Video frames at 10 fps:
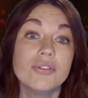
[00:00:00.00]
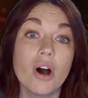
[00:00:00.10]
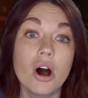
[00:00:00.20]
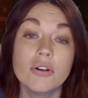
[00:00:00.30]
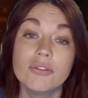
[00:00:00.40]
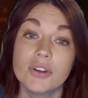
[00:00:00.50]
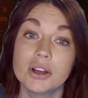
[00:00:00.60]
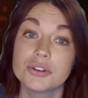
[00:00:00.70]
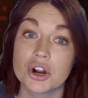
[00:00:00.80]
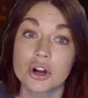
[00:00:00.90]
all
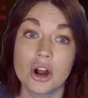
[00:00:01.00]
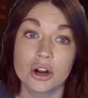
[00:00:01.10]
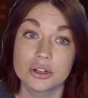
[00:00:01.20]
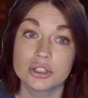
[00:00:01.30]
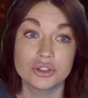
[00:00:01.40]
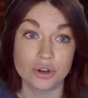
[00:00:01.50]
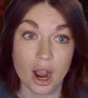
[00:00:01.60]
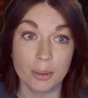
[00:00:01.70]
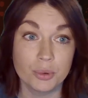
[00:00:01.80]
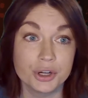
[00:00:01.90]
felt our hearts
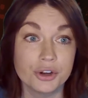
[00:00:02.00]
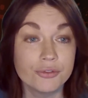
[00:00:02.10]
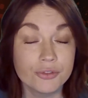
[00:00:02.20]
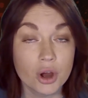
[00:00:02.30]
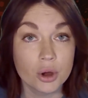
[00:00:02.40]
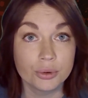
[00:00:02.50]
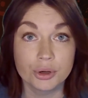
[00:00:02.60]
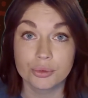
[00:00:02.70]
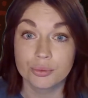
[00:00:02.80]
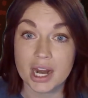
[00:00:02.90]
drop when your phone,
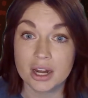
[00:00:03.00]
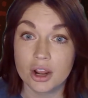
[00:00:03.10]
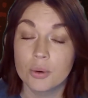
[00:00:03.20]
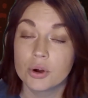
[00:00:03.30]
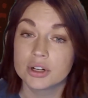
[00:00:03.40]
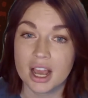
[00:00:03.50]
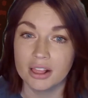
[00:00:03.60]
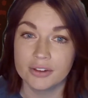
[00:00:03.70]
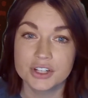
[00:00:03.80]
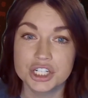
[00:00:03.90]
radio, or
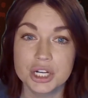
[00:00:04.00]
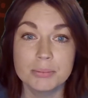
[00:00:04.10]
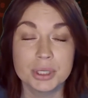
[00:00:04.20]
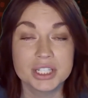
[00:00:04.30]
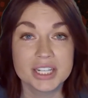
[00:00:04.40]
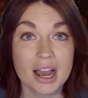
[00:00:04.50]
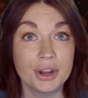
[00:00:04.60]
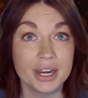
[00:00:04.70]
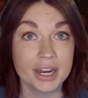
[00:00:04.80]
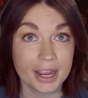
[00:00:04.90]
television puts out
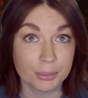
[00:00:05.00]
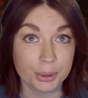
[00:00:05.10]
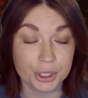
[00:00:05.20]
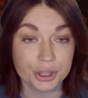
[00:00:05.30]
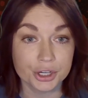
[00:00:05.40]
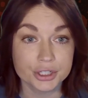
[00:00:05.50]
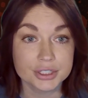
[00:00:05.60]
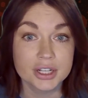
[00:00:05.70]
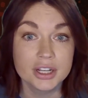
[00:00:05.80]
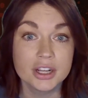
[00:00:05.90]
an Amber Alert.
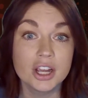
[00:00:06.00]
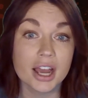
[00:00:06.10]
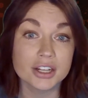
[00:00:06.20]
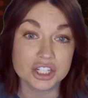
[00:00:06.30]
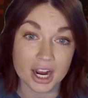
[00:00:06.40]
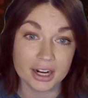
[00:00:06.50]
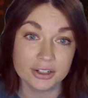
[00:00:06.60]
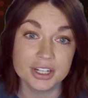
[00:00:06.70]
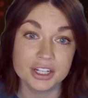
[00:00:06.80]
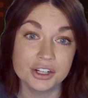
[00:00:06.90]
A child
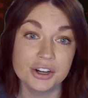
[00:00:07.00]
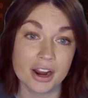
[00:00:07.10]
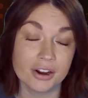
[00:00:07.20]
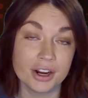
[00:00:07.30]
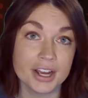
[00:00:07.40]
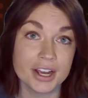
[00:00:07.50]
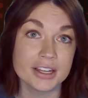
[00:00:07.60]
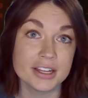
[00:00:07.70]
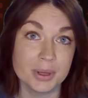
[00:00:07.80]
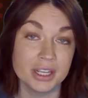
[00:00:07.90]
in your area has
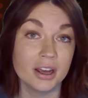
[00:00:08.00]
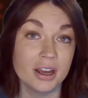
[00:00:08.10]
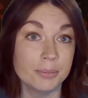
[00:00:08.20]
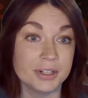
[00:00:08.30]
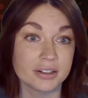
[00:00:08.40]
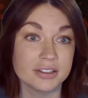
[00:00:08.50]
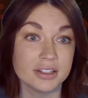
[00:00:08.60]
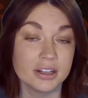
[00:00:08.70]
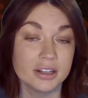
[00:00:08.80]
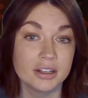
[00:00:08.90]
been
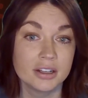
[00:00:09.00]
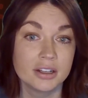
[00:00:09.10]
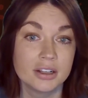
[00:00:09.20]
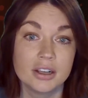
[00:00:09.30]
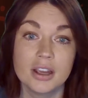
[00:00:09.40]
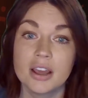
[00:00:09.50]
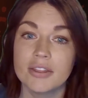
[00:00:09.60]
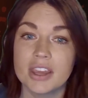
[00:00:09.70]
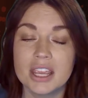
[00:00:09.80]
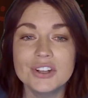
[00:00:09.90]
abducted. They
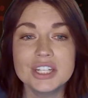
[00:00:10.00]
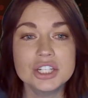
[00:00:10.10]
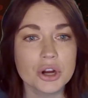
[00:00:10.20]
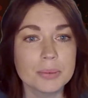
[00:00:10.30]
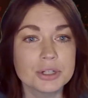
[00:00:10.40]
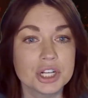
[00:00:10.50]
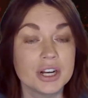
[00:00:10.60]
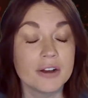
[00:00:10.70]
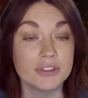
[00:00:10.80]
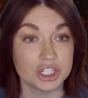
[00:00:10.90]
give a description
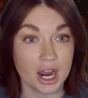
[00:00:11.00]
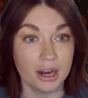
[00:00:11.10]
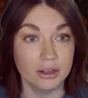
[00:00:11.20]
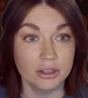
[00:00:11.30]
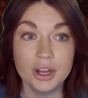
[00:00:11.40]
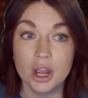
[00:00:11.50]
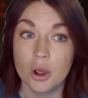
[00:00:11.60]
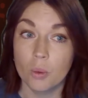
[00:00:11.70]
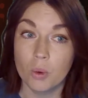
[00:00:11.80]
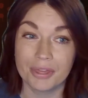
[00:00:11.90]
of the child,
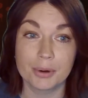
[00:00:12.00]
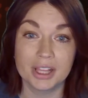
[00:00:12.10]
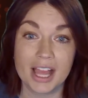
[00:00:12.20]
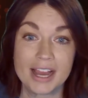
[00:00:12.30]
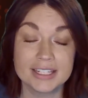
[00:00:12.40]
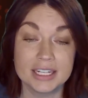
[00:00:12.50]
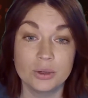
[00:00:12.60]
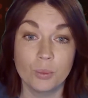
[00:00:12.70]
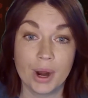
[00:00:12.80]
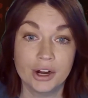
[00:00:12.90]
what they were last seen
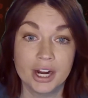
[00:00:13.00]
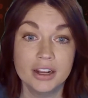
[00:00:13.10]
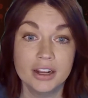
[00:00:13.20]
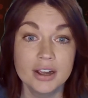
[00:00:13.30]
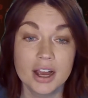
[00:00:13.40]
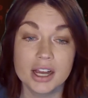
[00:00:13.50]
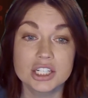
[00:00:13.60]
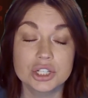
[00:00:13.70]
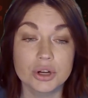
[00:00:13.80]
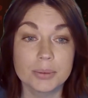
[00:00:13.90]
wearing, a
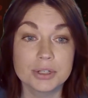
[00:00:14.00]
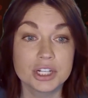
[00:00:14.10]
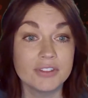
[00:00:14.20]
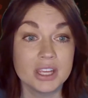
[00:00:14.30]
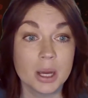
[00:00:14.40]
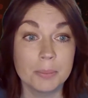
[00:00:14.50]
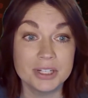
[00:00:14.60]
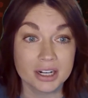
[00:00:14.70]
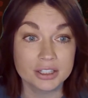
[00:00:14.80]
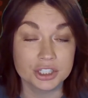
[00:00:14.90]
description of the
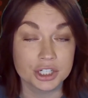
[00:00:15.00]
abductor